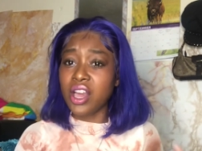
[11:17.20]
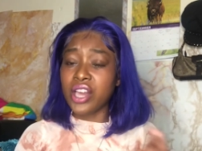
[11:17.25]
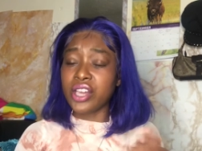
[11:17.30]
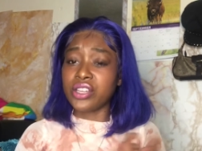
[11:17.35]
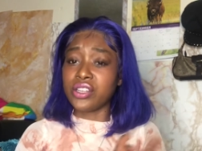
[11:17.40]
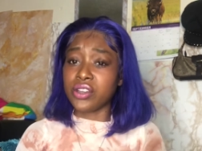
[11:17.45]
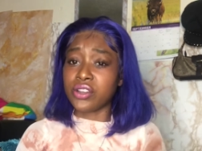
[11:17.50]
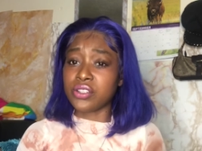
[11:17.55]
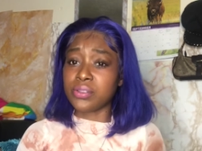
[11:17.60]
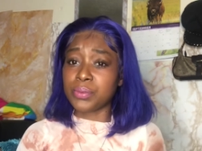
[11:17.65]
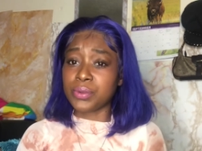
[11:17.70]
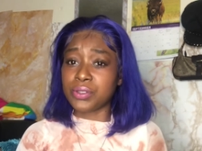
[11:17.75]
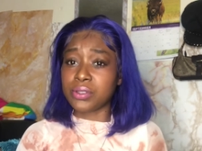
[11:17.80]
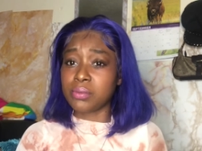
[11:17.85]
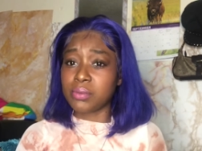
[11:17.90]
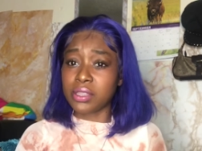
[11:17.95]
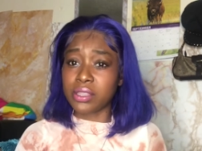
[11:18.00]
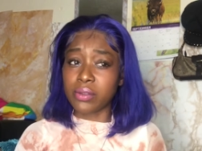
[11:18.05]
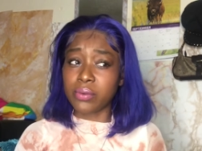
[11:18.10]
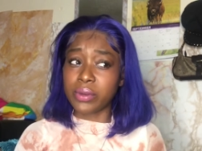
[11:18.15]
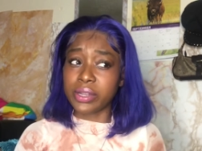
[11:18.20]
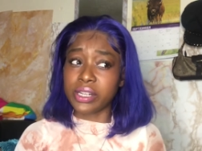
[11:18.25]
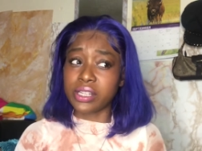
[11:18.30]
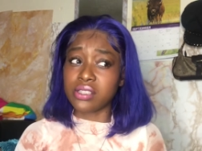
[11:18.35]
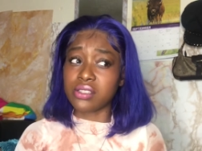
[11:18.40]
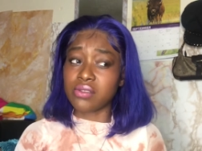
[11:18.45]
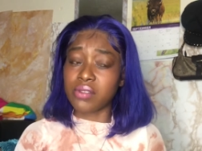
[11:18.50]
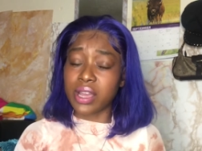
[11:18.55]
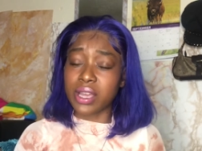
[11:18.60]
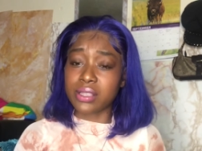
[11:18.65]
you're supposed to be the one
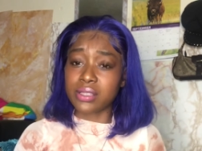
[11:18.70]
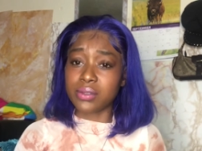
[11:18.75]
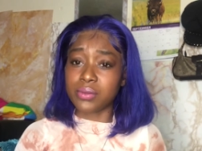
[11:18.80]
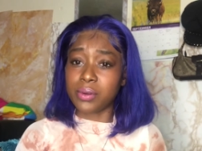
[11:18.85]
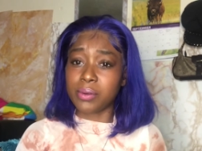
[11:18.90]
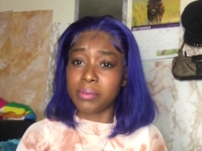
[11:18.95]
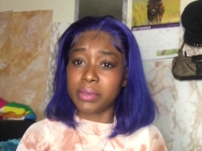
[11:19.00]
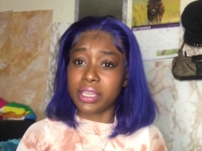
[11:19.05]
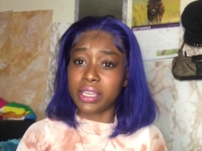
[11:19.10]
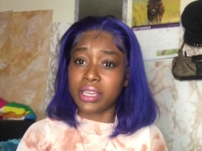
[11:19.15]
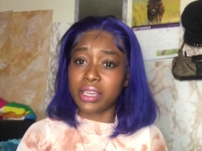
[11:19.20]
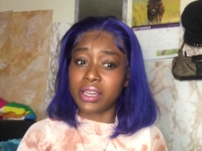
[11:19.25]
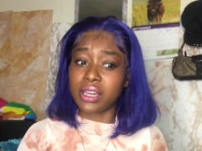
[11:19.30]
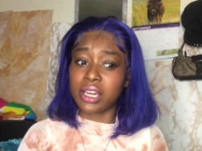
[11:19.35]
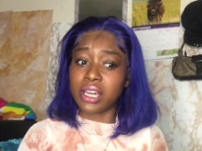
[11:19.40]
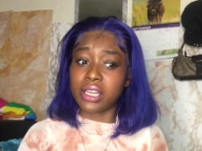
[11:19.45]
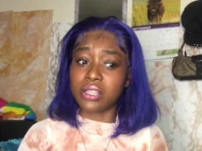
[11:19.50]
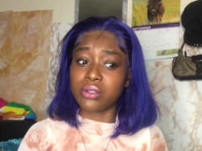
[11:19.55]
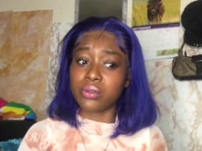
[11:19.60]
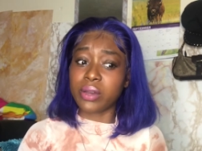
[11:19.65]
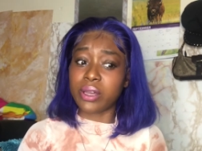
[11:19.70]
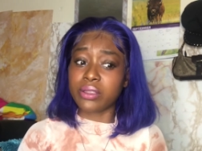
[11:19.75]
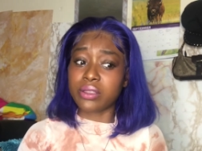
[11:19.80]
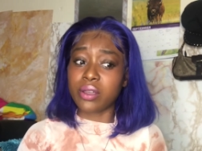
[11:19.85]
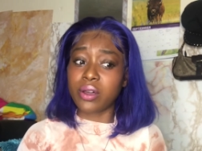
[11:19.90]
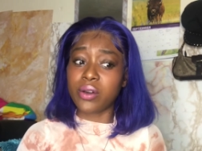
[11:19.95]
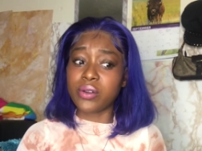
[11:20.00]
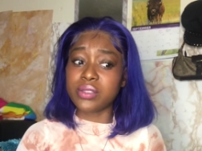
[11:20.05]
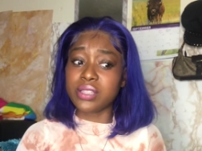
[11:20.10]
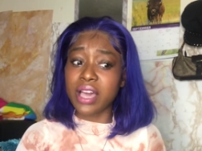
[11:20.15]
interacting with me here and throughout the
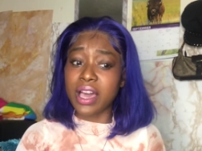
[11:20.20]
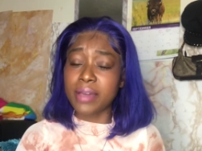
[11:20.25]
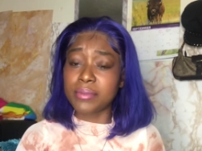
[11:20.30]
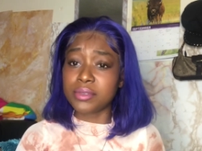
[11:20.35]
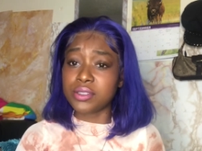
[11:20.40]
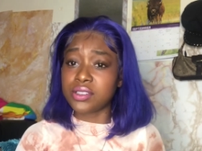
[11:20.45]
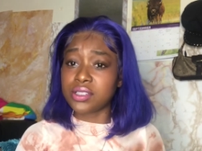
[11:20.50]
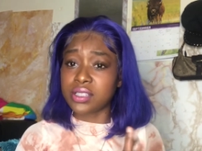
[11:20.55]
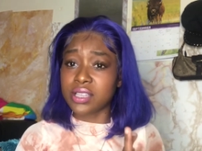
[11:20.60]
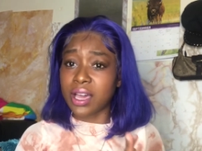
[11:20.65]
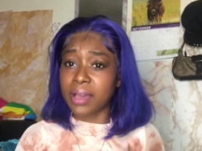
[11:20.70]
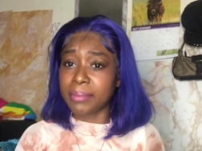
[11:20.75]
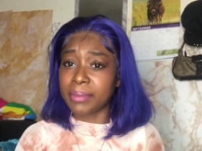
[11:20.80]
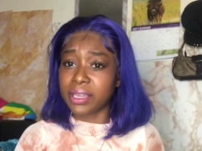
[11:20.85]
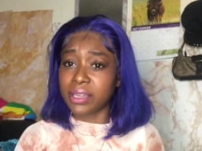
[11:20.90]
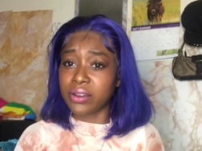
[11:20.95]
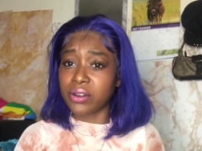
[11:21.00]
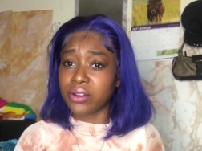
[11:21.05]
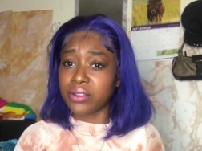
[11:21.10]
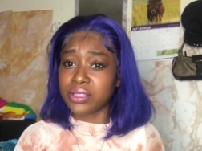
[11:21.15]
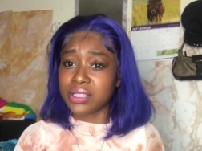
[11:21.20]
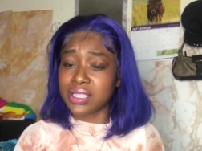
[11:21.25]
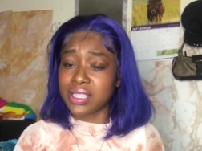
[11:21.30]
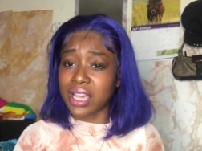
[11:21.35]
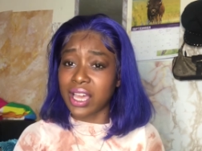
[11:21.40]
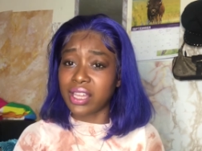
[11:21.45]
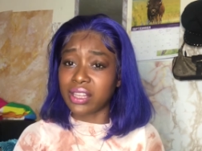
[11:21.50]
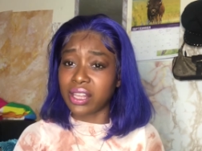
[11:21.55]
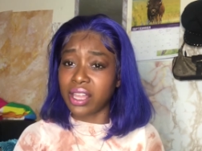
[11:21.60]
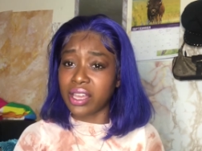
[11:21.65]
whole time you just got me here on the
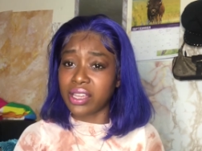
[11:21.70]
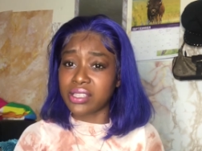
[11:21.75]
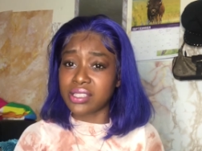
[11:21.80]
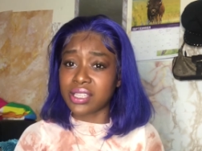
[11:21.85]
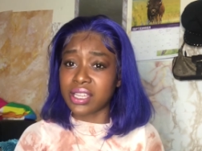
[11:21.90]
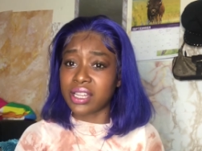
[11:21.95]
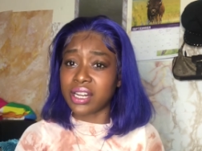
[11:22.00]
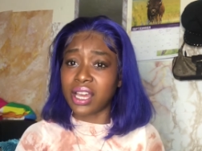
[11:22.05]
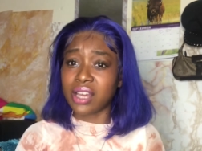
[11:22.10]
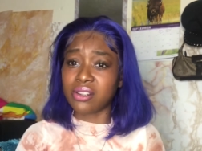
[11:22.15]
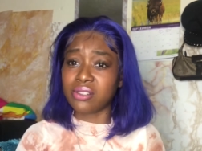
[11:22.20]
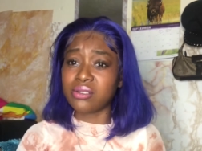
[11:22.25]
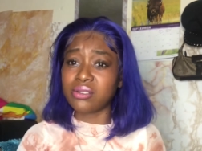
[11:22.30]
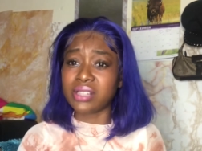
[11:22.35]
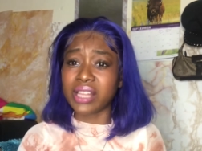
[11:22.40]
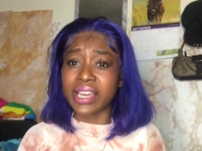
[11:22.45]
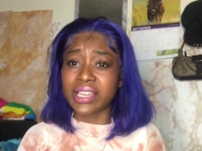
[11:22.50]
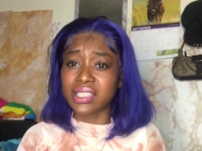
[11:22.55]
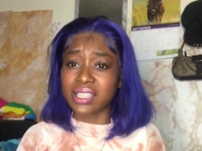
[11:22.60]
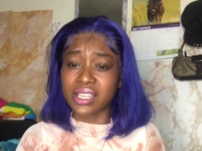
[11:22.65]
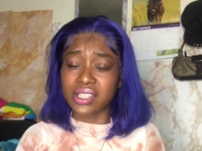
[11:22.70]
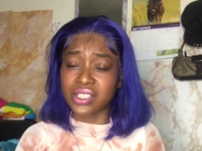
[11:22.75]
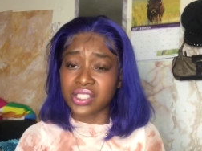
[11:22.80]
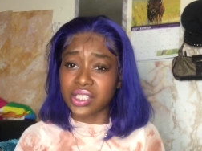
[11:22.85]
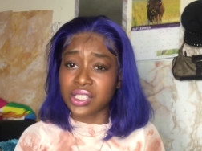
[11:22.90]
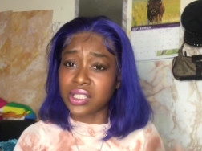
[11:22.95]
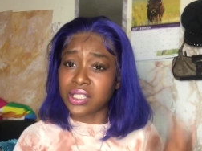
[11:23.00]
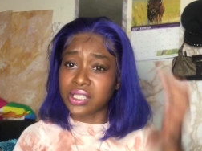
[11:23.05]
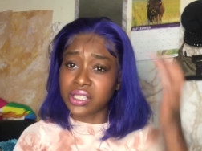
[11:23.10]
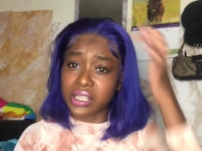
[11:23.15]
sidelines and i don't like that
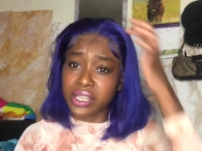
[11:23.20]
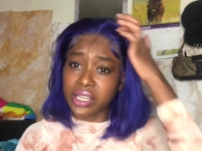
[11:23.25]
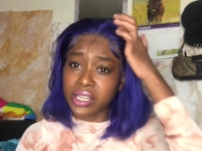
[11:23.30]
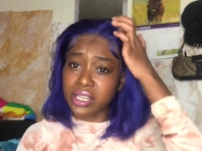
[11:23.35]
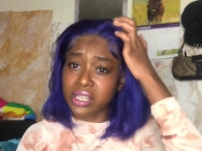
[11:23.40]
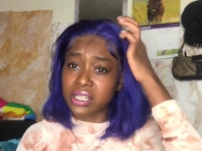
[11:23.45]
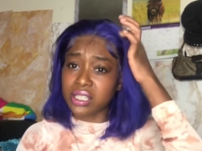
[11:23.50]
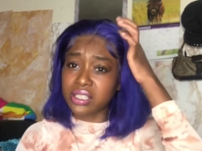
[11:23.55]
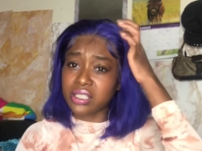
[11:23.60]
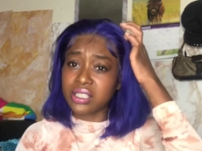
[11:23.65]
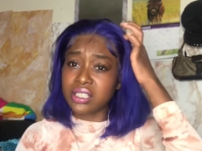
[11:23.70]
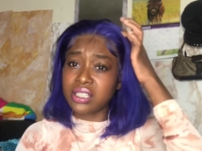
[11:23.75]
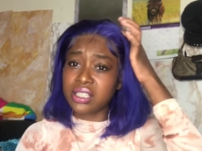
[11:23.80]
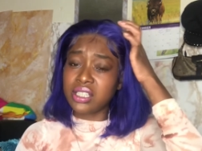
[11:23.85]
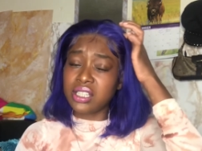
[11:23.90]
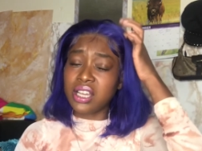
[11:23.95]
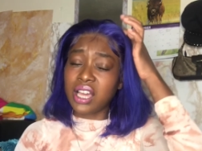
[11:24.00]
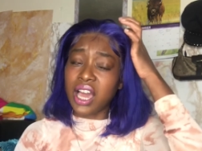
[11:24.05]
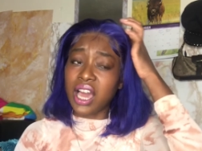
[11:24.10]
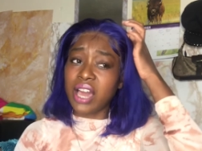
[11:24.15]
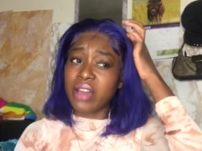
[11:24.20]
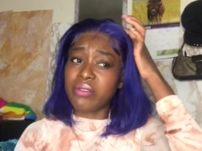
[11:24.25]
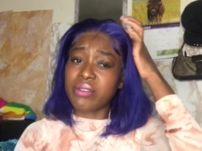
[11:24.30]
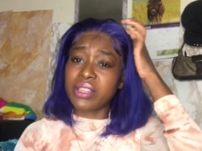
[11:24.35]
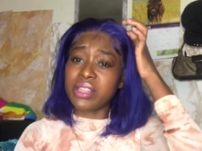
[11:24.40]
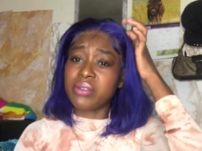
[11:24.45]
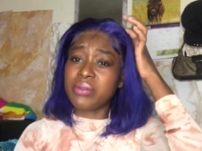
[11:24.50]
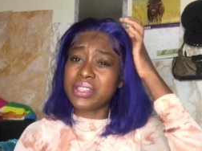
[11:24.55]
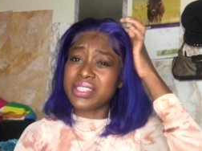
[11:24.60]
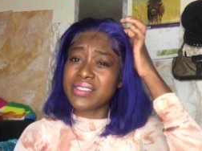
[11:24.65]
shit like i
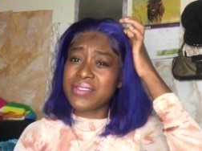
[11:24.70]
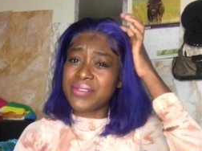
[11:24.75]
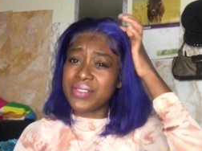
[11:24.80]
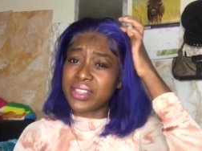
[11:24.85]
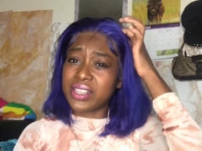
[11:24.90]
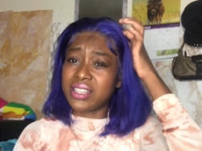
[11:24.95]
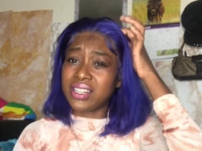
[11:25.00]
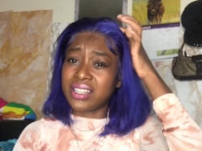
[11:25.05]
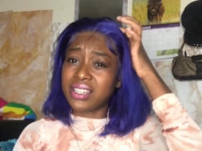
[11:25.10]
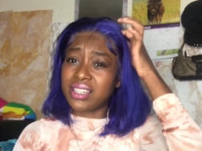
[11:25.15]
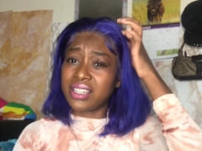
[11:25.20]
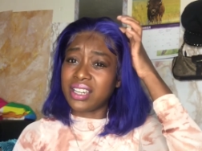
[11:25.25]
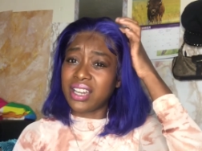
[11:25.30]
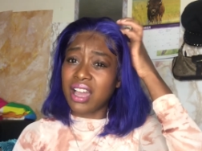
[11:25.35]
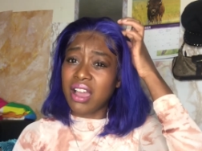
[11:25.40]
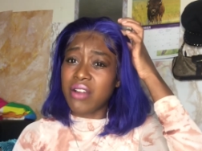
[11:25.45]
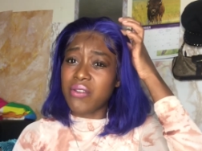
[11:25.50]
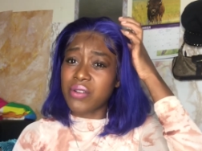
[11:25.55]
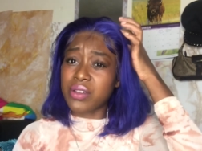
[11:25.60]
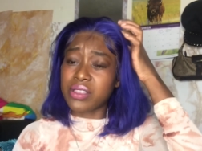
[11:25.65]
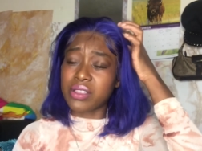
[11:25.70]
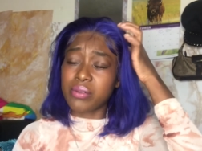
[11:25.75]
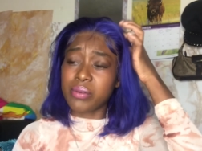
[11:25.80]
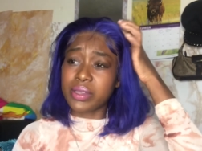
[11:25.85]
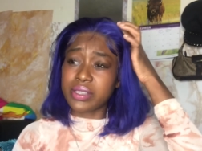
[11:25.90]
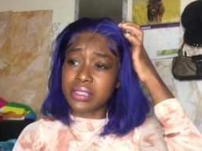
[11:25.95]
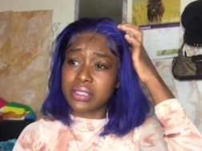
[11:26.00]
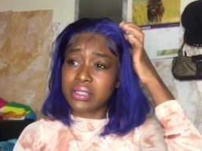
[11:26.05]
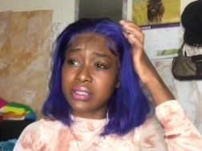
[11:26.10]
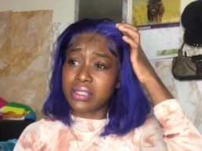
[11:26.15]
really wasn't feeling it i really
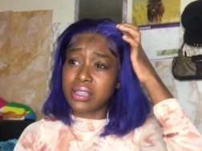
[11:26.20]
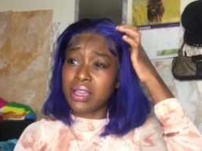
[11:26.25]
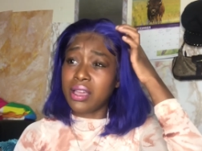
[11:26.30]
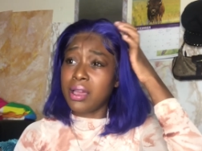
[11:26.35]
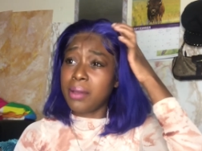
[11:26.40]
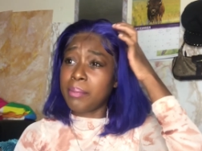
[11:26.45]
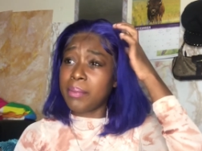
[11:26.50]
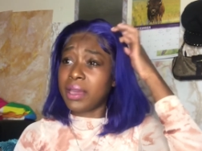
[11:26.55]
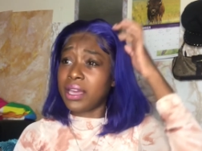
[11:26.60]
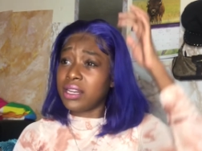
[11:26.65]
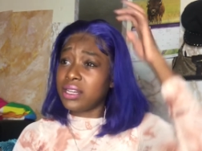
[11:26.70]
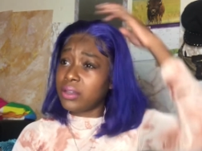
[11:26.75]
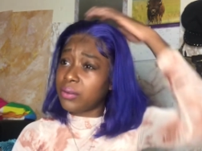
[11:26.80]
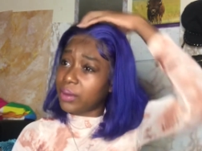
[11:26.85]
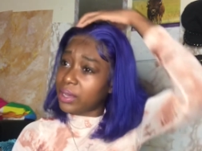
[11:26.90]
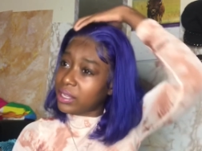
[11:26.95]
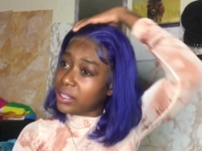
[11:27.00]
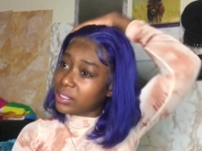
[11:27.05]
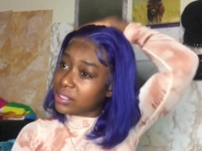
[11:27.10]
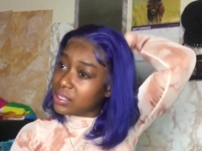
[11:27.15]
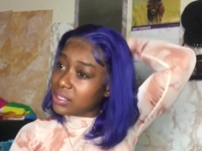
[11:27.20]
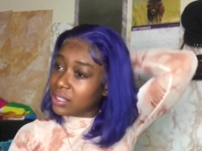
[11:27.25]
wasn't but anyways